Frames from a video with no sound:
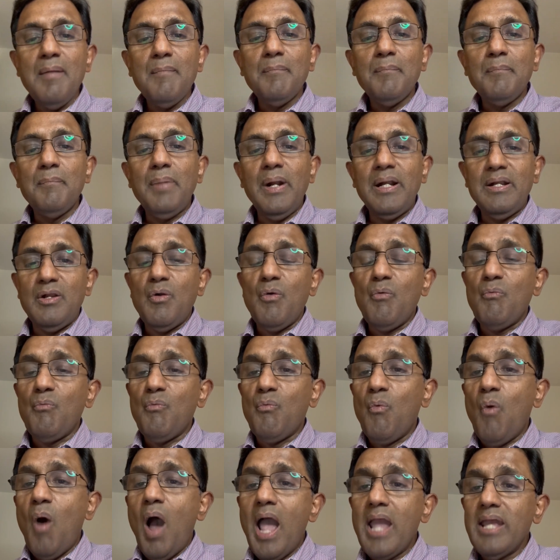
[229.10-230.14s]
But
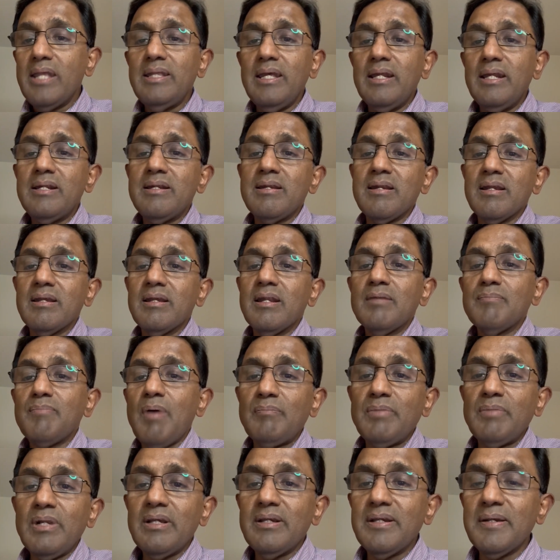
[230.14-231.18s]
why they drink in
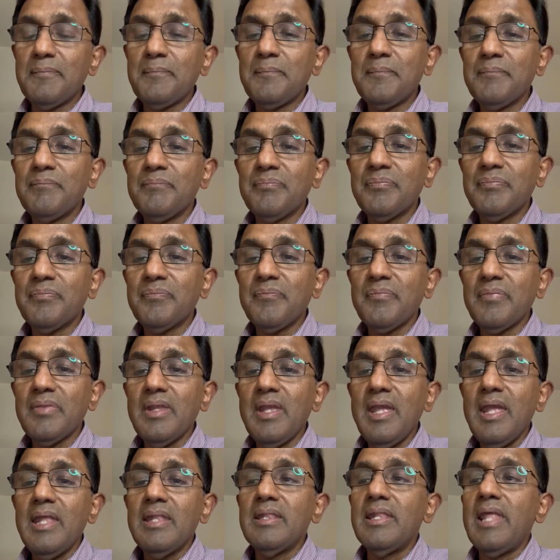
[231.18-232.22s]
public?
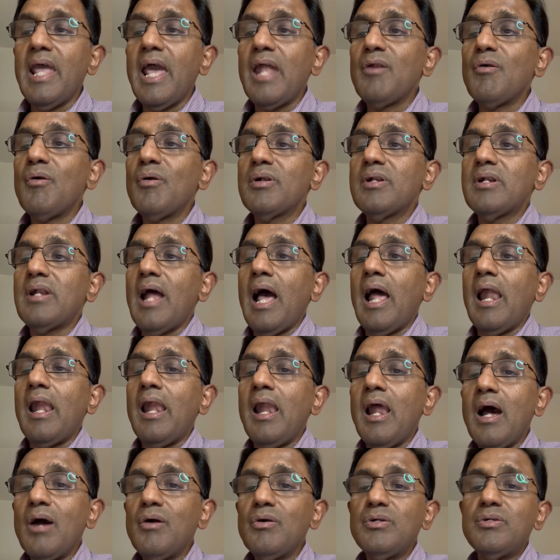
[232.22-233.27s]
They are not
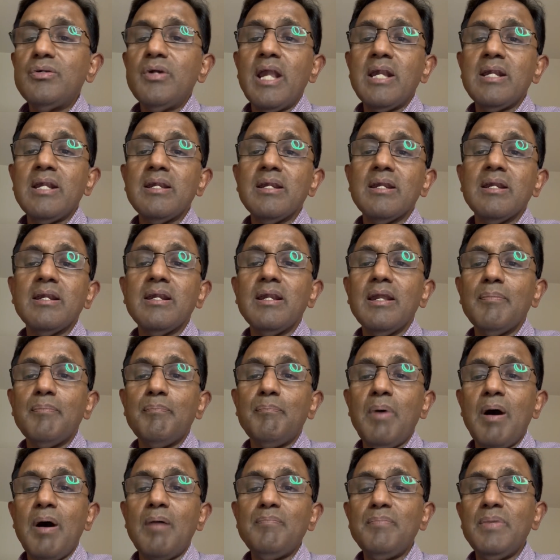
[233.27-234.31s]
allowed to enter in a
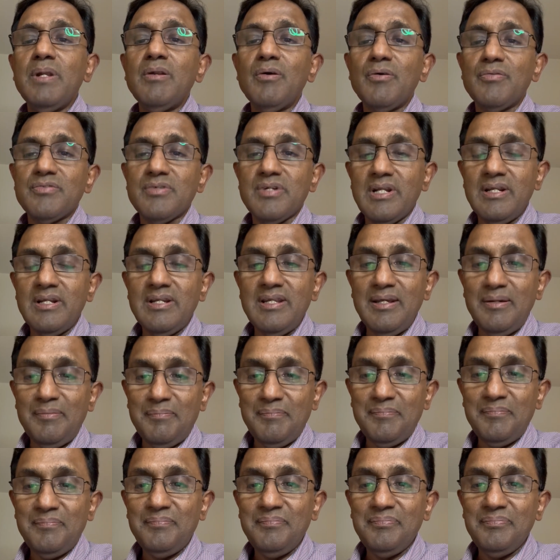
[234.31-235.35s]
pub in Australia,
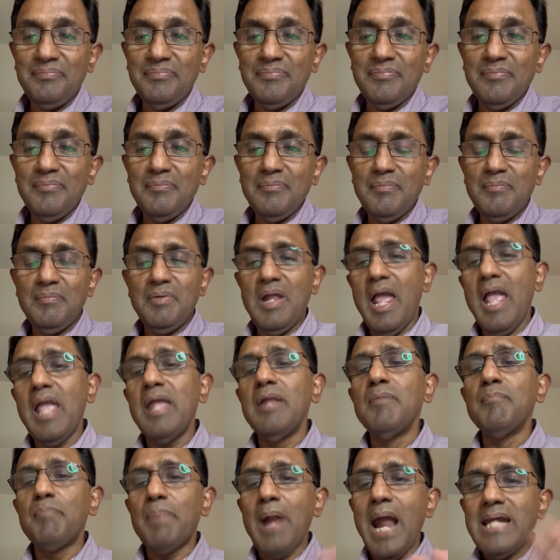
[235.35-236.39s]

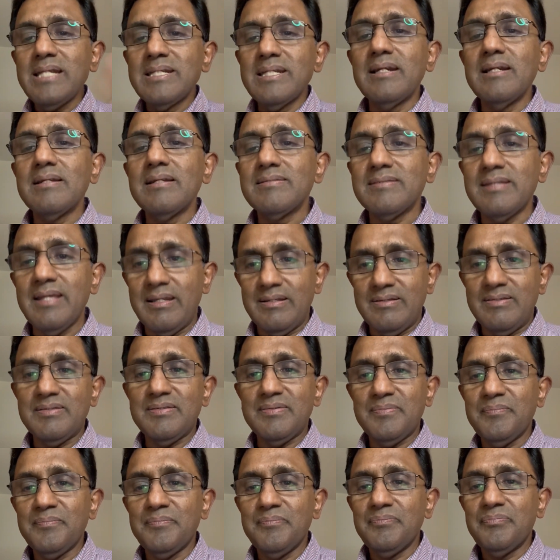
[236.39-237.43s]
in practical sense.
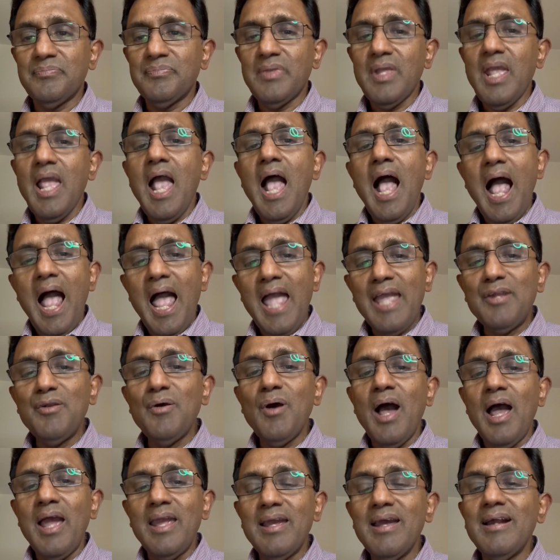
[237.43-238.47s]
I know
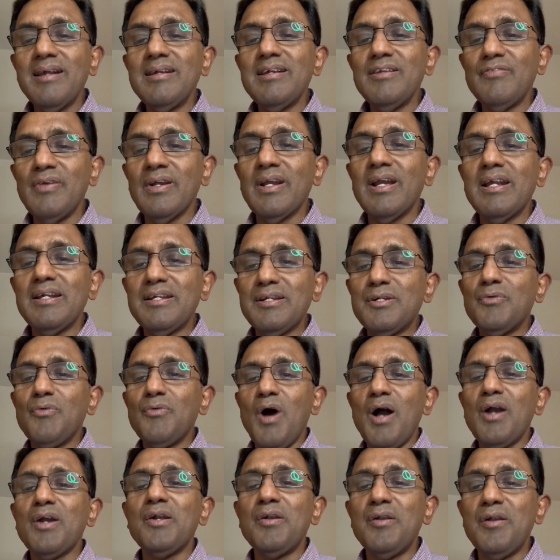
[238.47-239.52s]
I had difficulty to
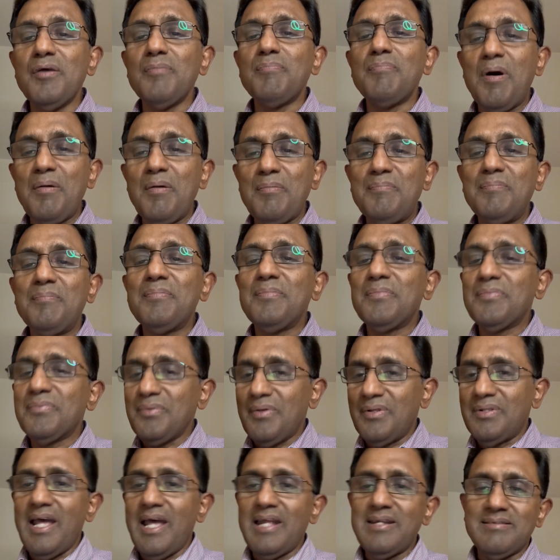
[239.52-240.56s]
walk into a pub,
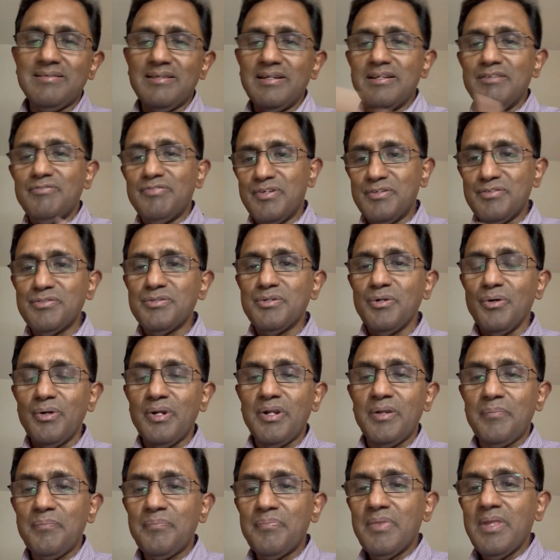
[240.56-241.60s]
so that's a different
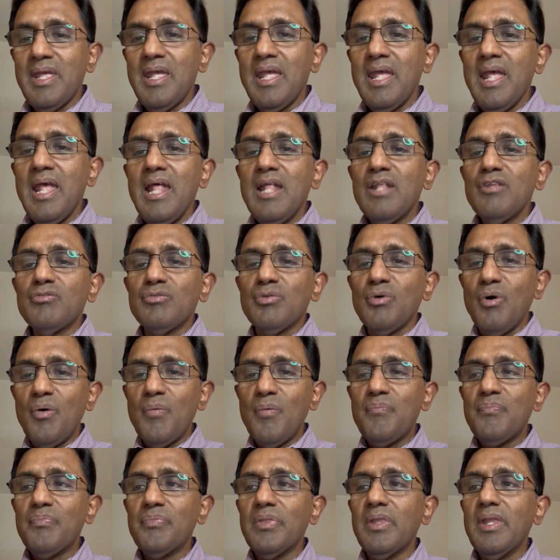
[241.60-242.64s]
story.
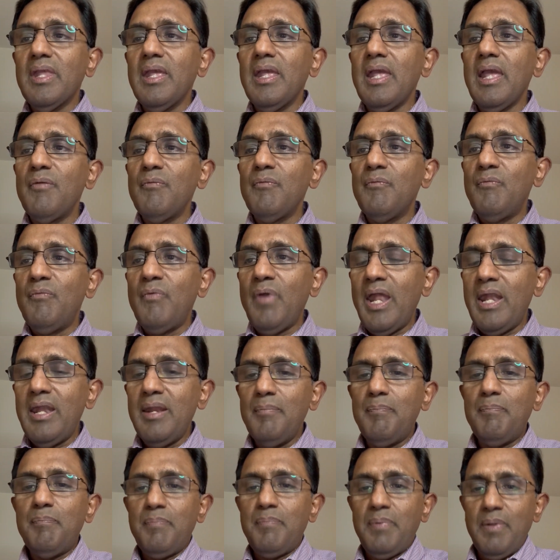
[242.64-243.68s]
So
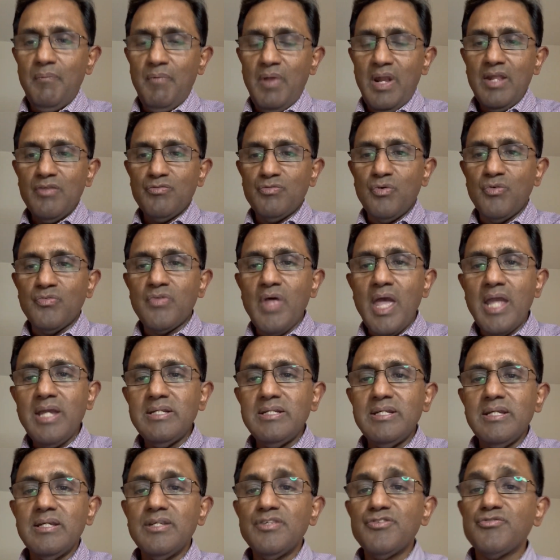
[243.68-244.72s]
when a
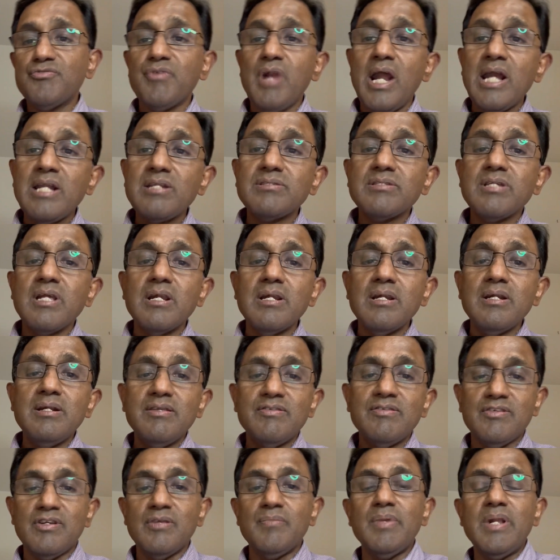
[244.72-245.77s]
society is structurally
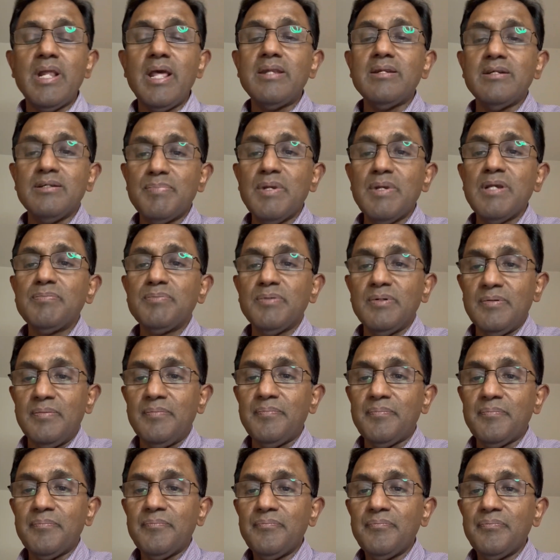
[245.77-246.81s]
discriminated people,
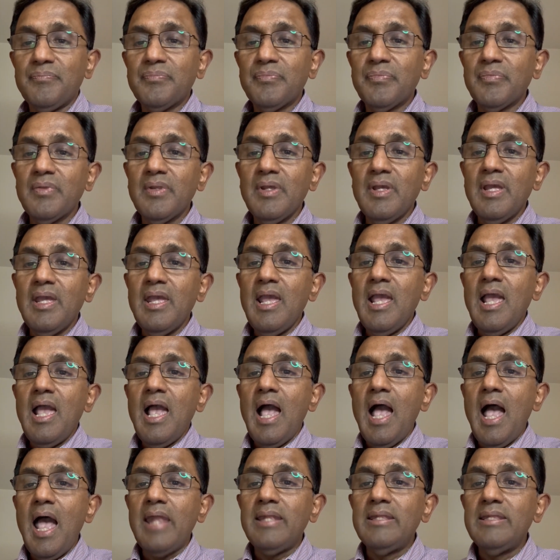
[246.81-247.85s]

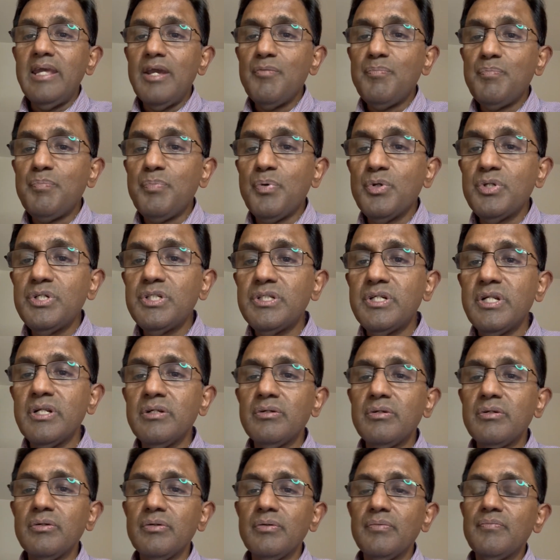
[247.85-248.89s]
and they're pushed
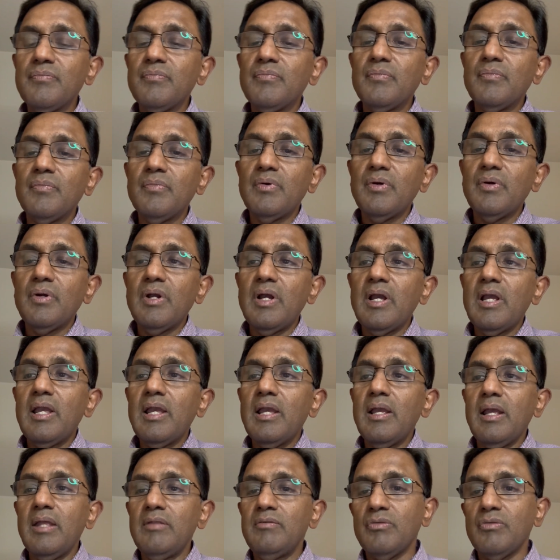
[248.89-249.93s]
into
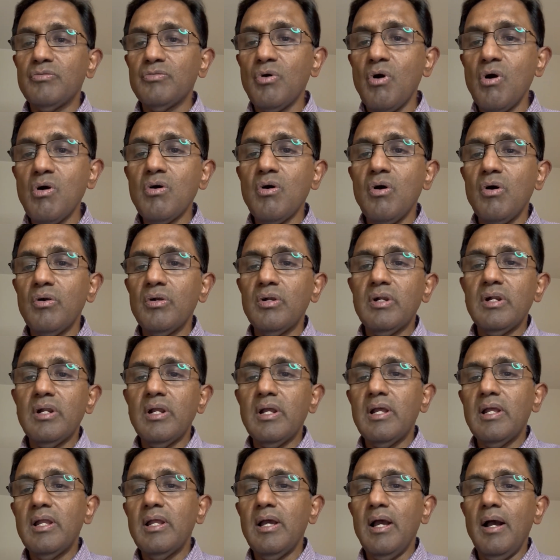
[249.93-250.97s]
the so-called
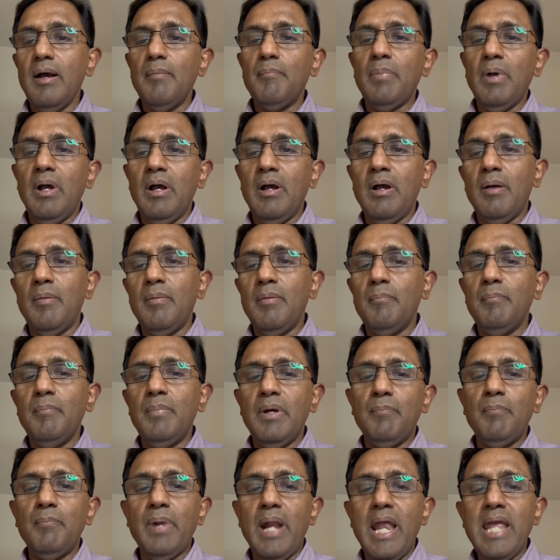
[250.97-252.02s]

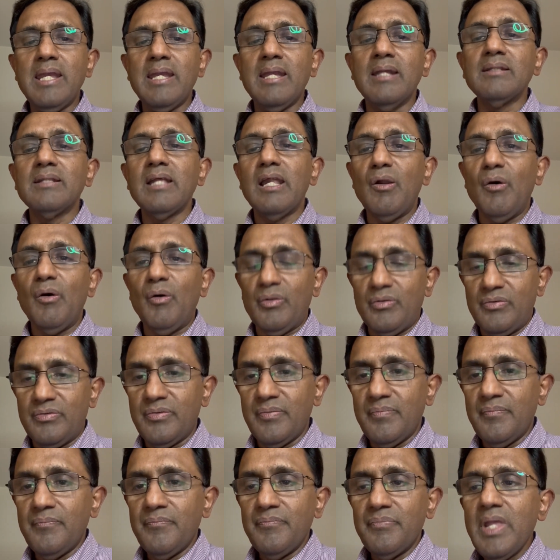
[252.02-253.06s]
breaking the laws.
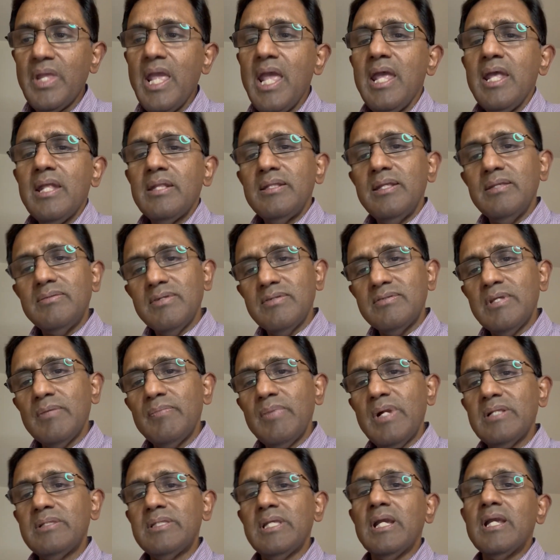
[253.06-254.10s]
This is
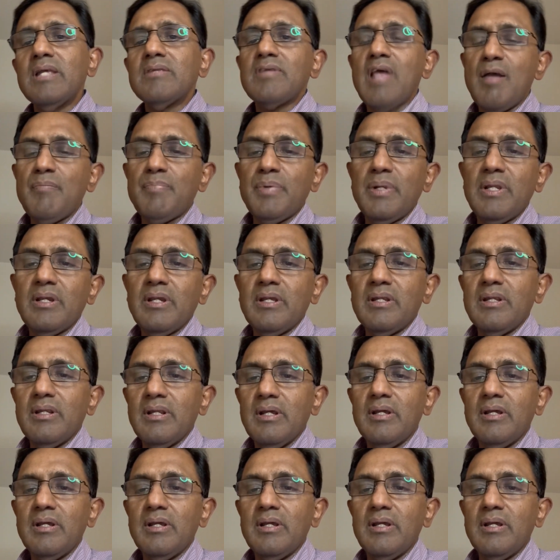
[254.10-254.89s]
similar thing is happening in